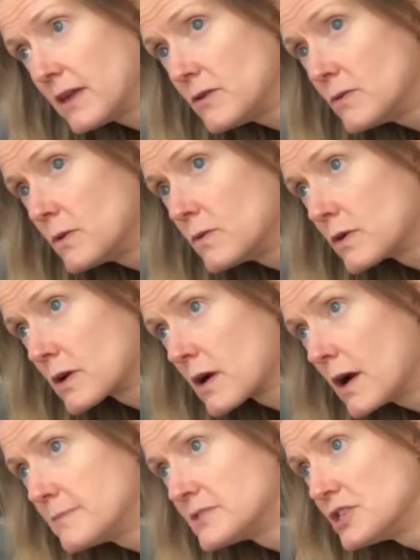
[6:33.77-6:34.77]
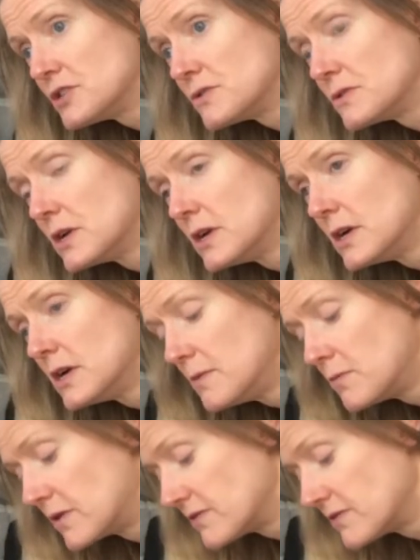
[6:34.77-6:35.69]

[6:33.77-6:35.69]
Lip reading: You will work up to more